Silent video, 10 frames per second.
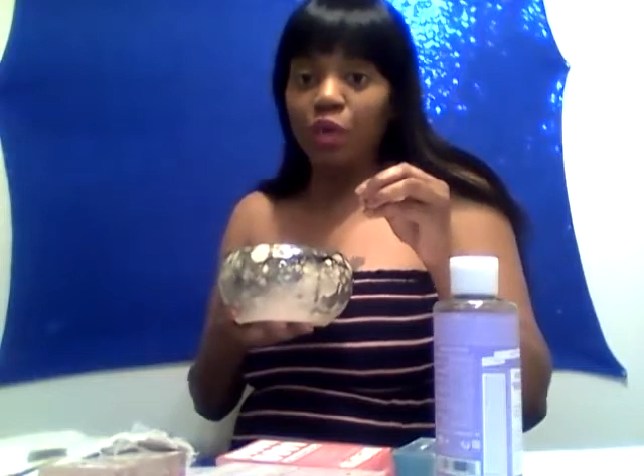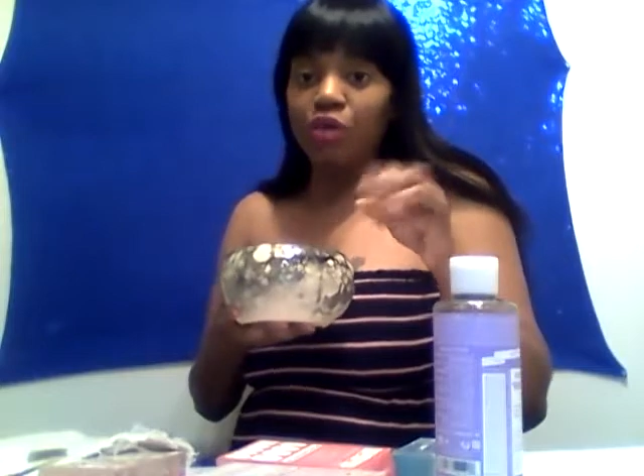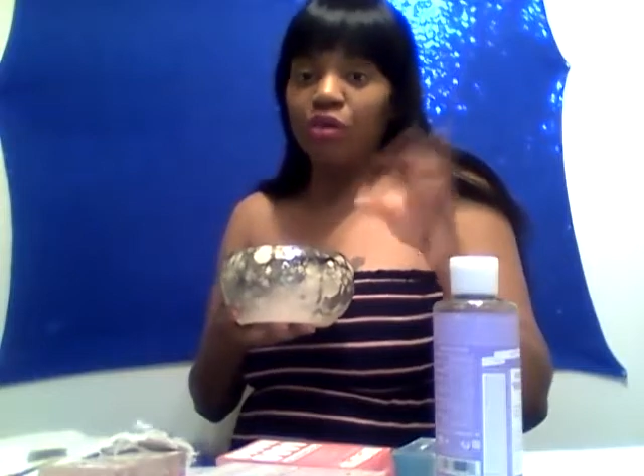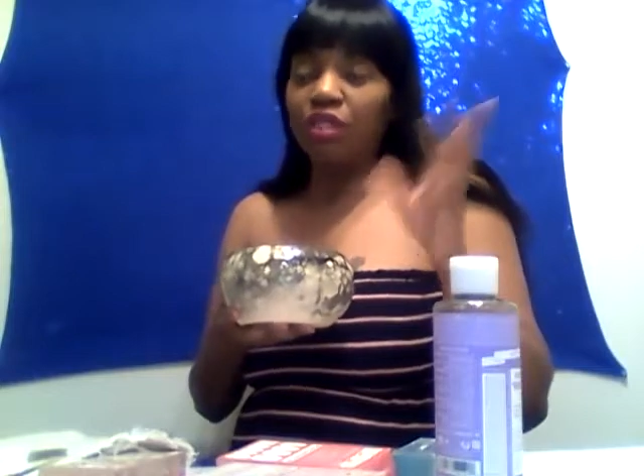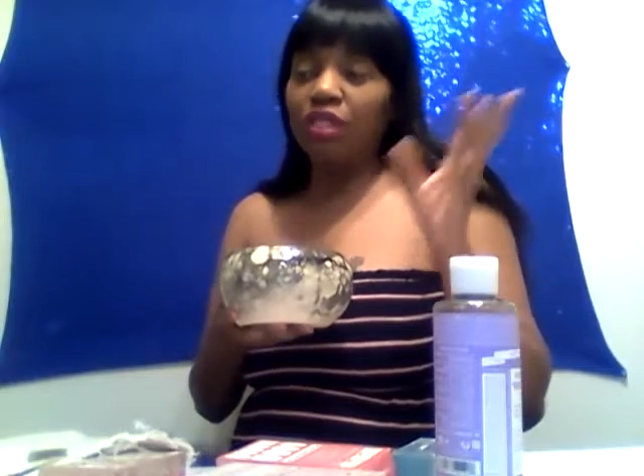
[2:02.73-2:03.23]

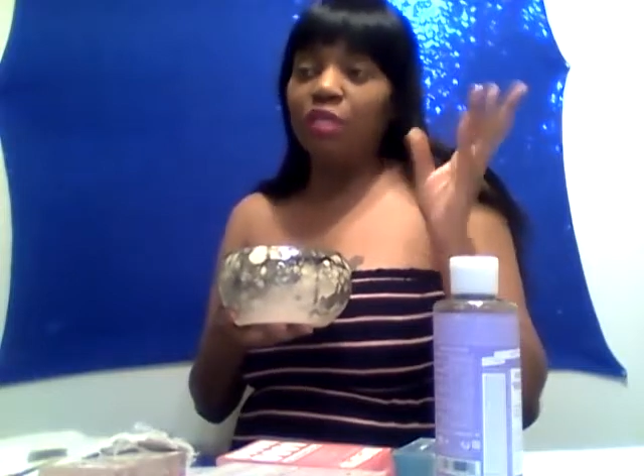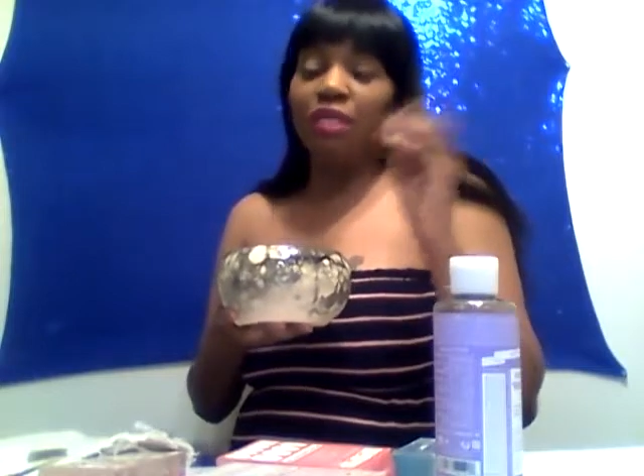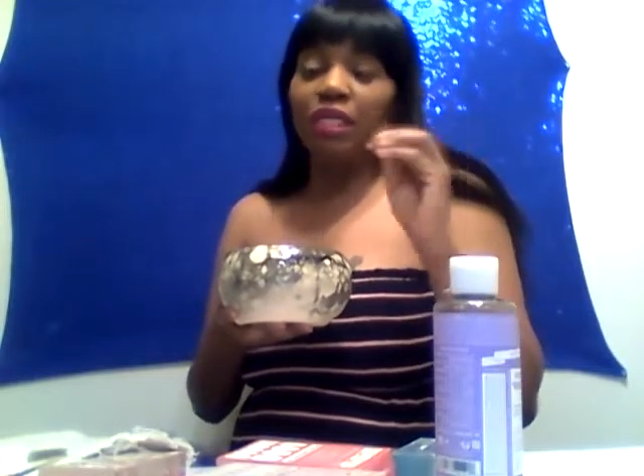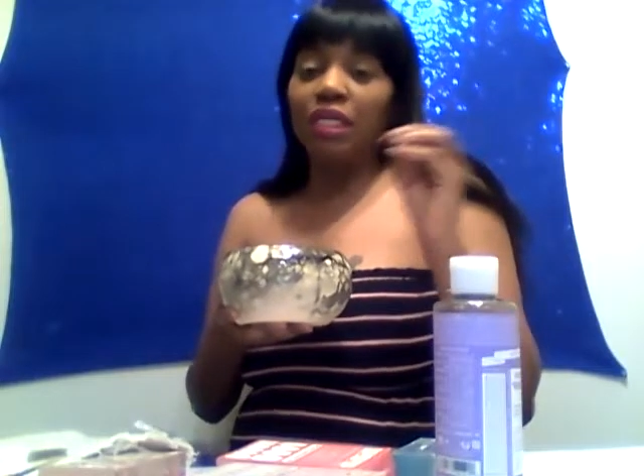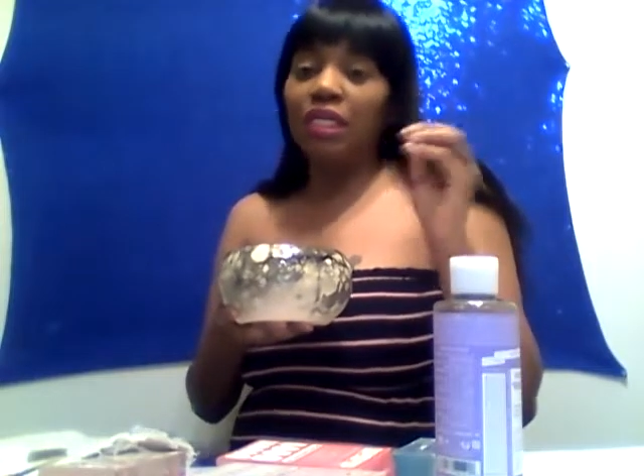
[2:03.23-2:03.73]
oil. It could
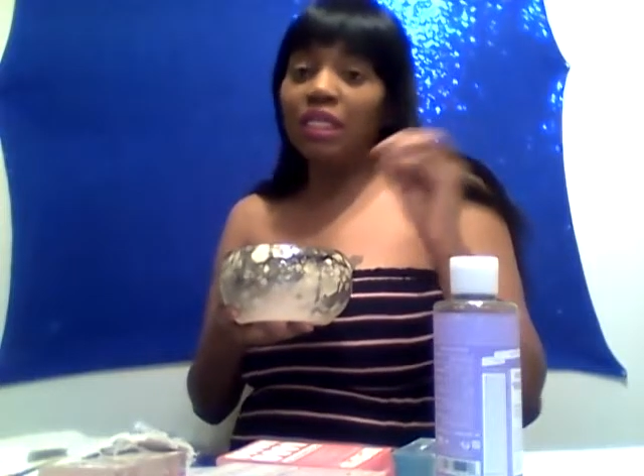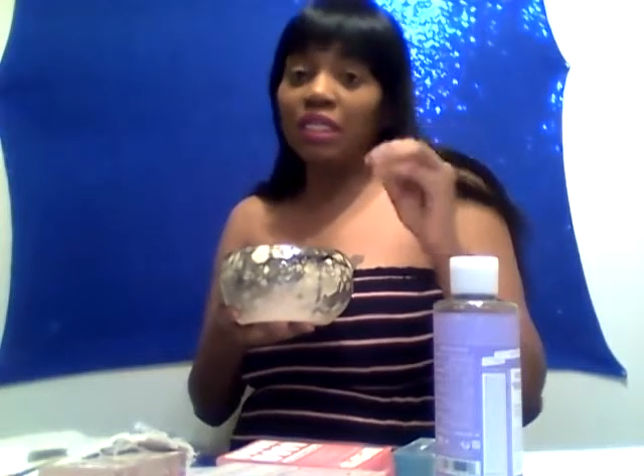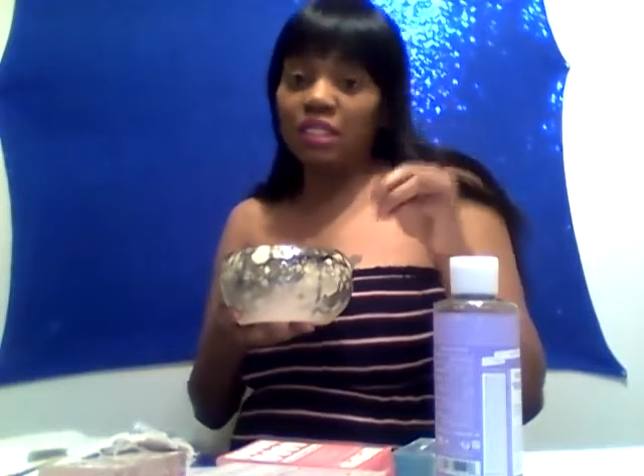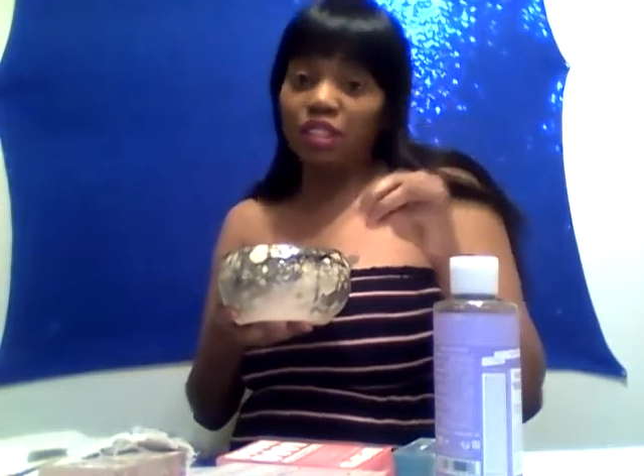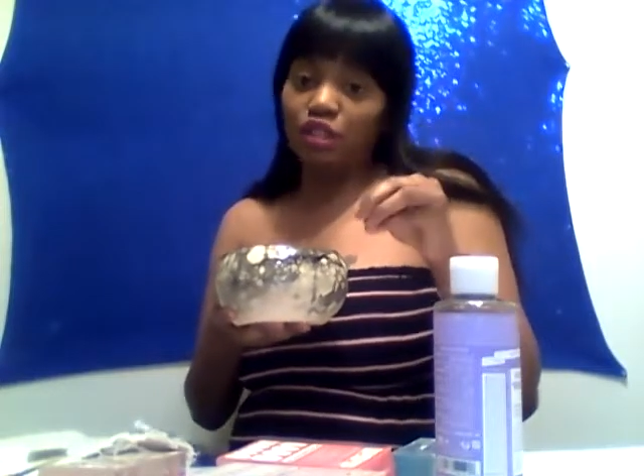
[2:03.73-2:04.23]
be any
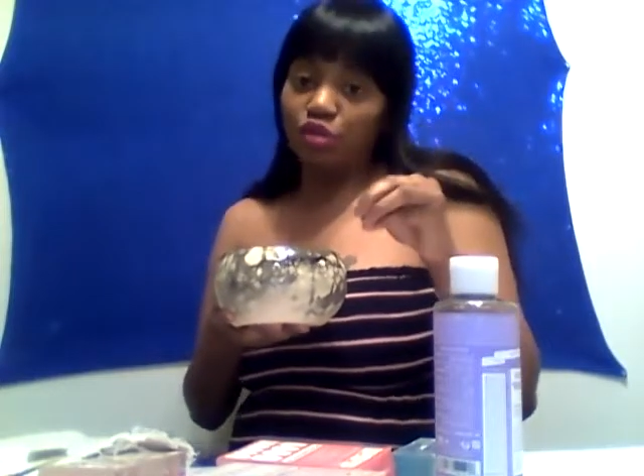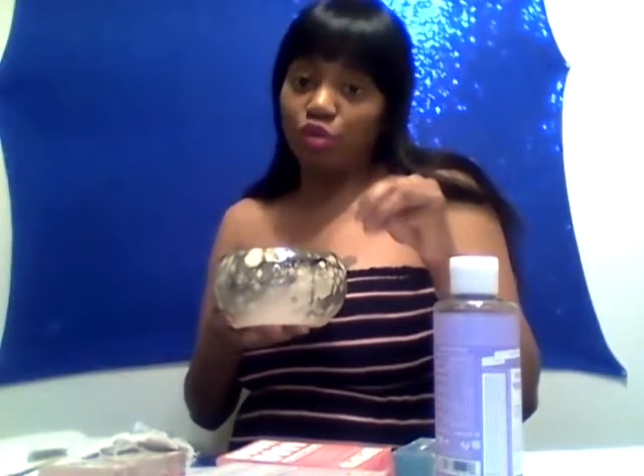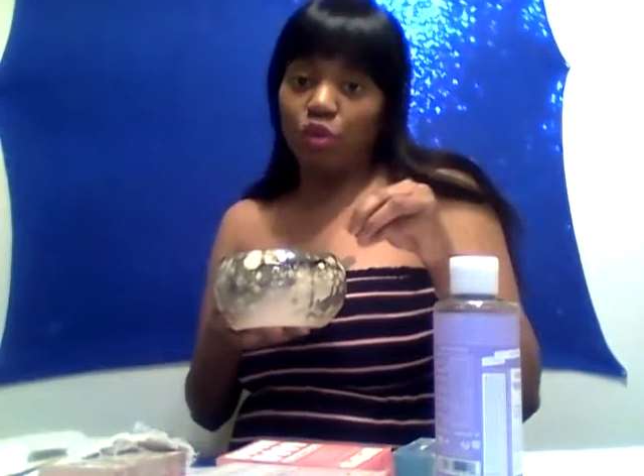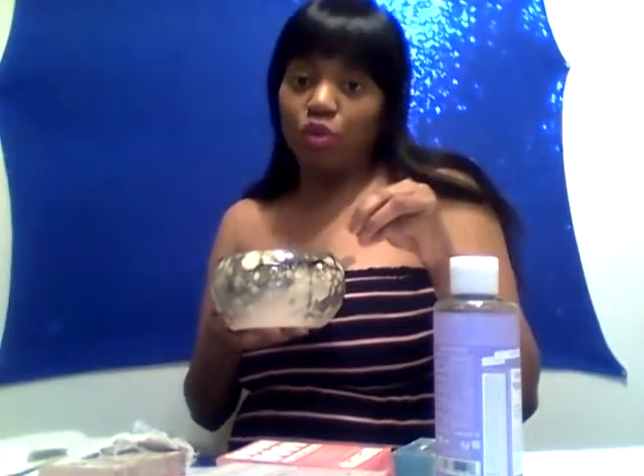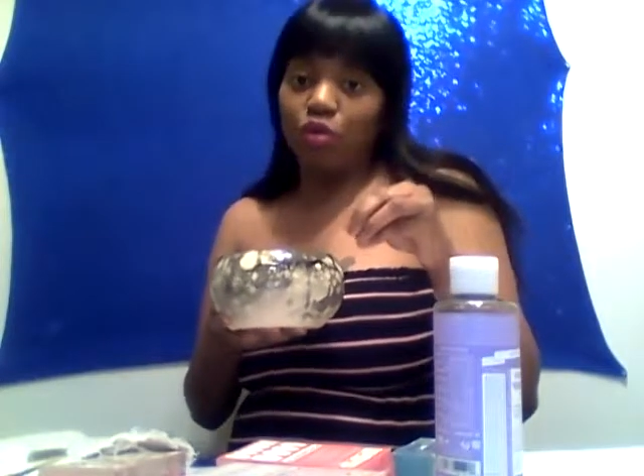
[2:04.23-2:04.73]
essential
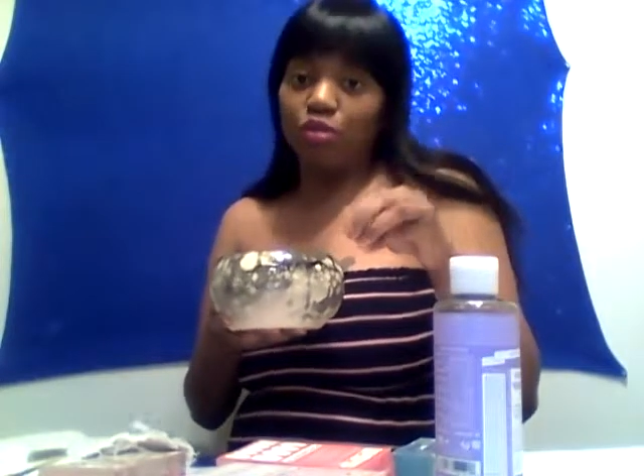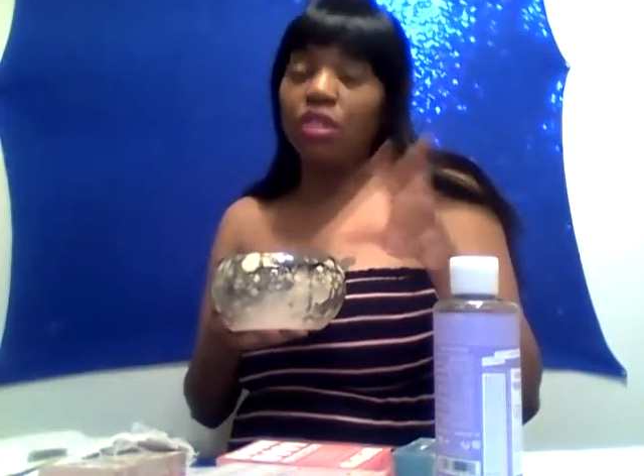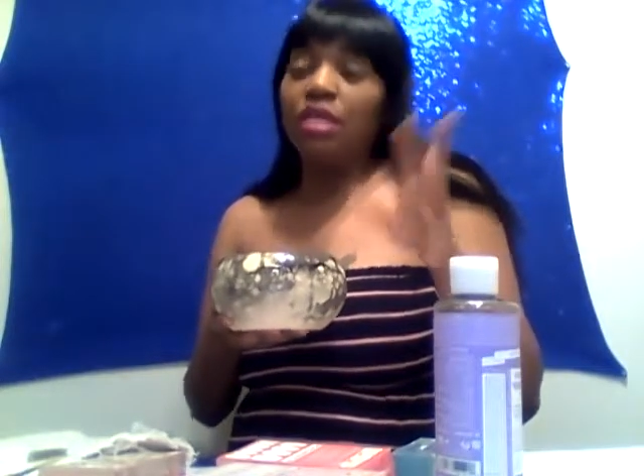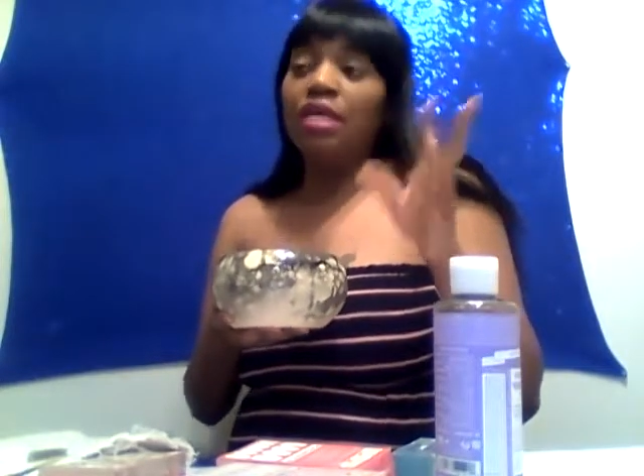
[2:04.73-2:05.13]
oils.